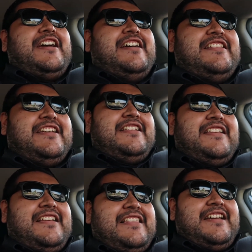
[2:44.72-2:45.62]
and
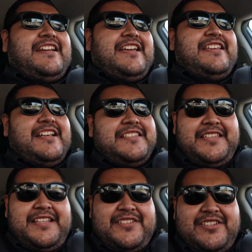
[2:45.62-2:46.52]
then like I
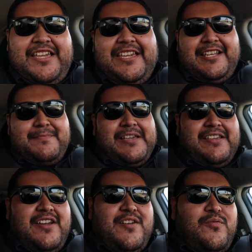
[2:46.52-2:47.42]
see it shaking. I'm
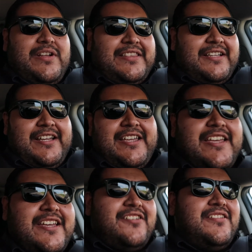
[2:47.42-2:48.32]
like, what the
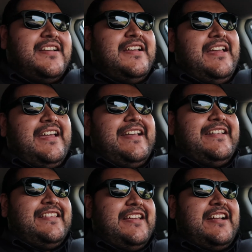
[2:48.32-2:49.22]
hell?
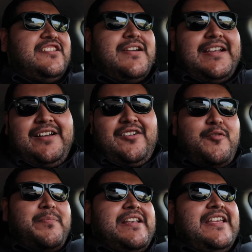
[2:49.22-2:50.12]
And then like I try to
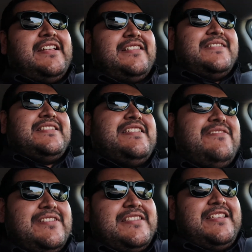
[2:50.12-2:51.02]
open it to see
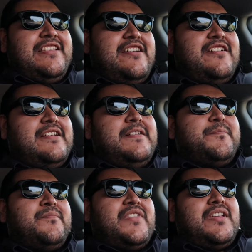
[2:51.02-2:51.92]
what's in there.
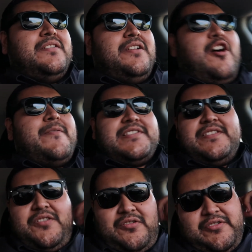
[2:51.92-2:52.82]
You know,
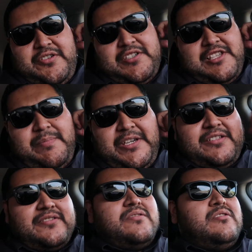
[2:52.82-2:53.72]
obviously the girls are sleeping,
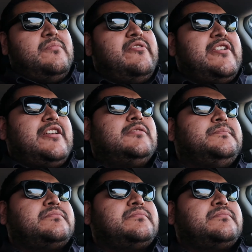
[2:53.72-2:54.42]
it's 2 in the morning.